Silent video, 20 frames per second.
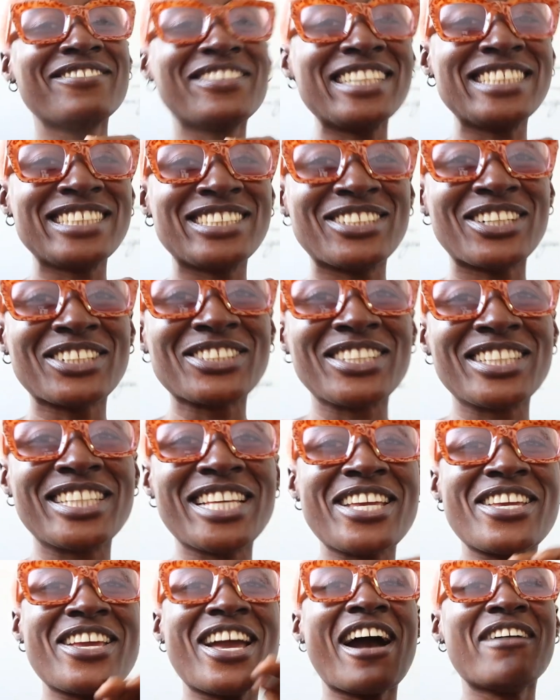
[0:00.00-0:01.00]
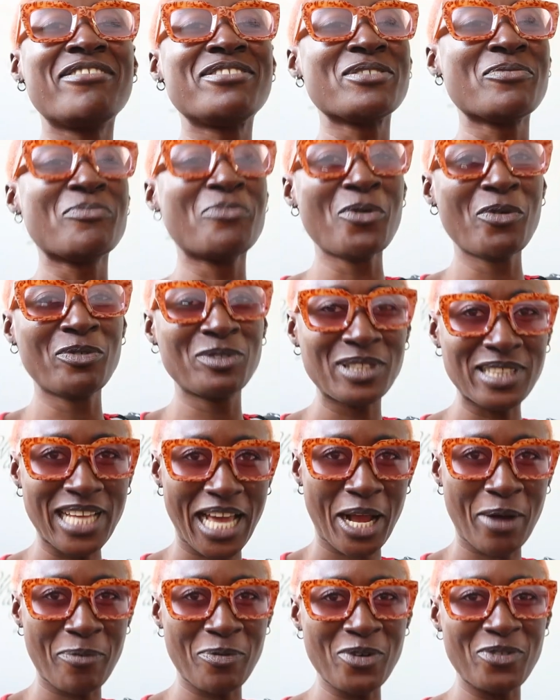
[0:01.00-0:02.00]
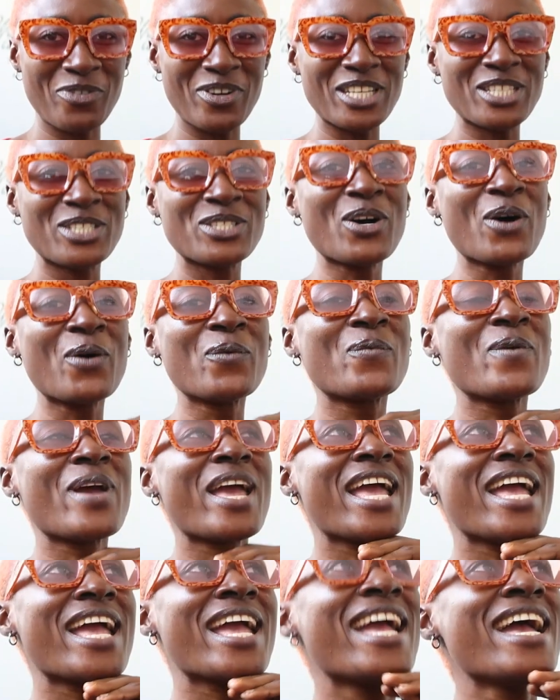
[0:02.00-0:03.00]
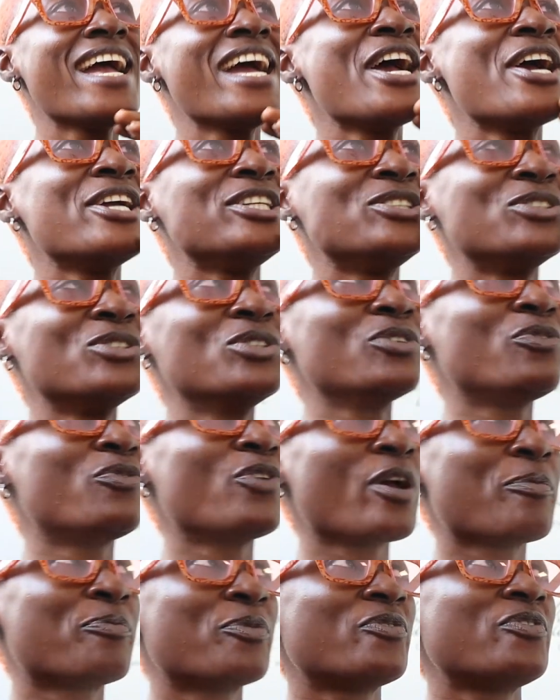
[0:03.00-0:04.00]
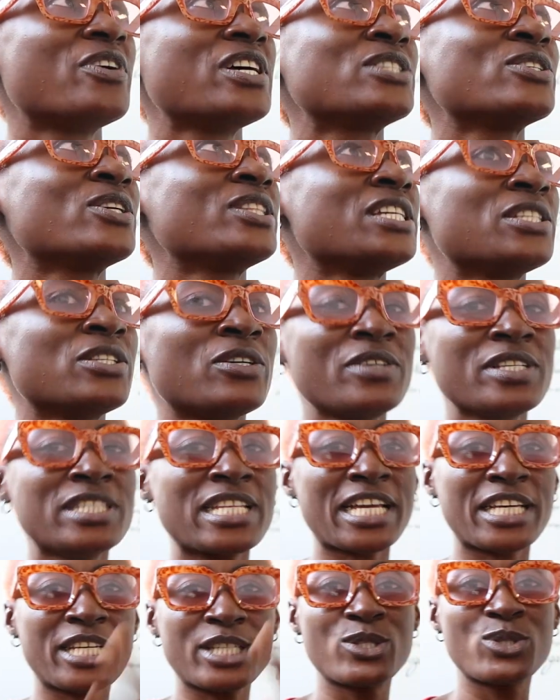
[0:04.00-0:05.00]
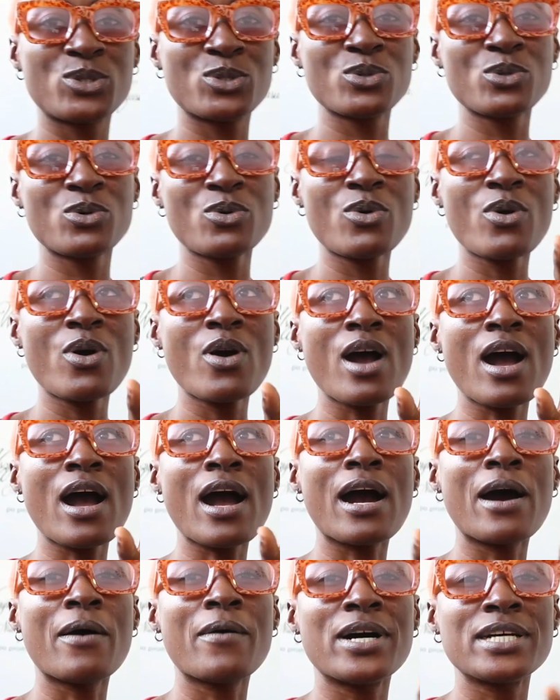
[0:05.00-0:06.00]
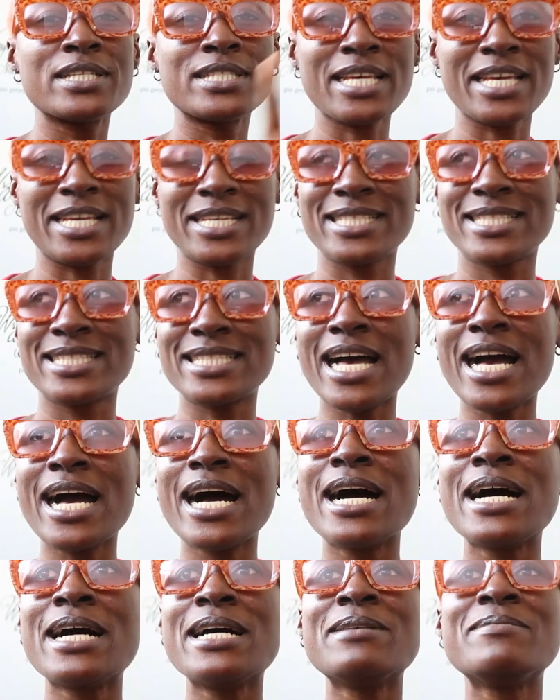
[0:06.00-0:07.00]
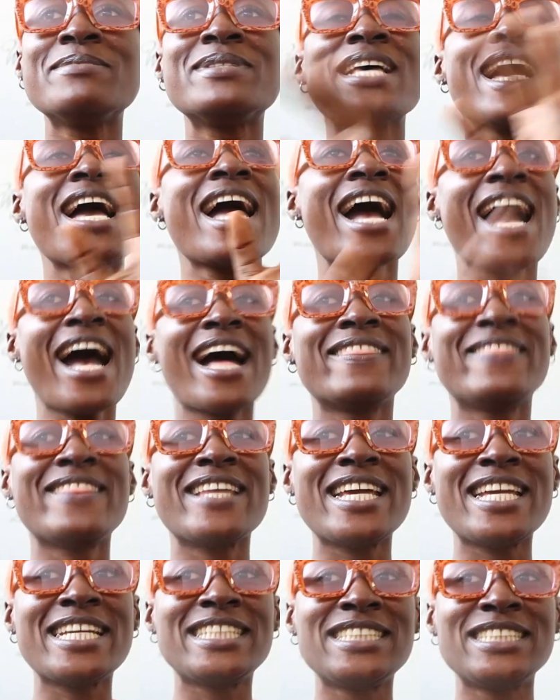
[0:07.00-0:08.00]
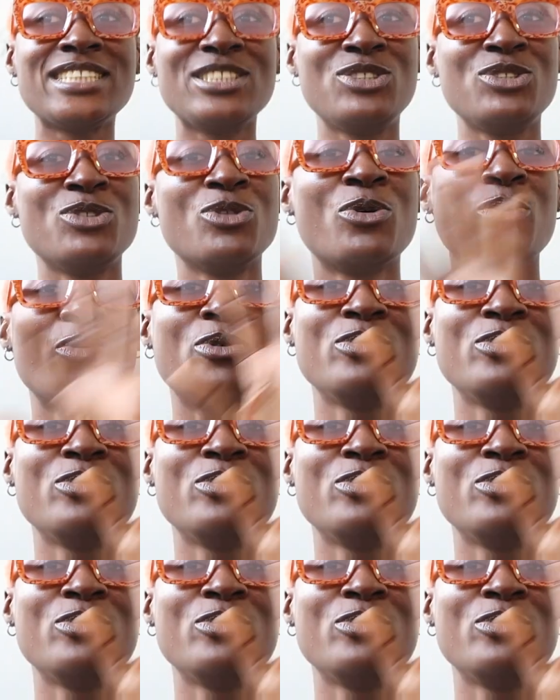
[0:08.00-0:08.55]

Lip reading: after the doctor, then you have to move to like professor, where, you know, for a professor there's always like a 2 hours exams, and then, you know,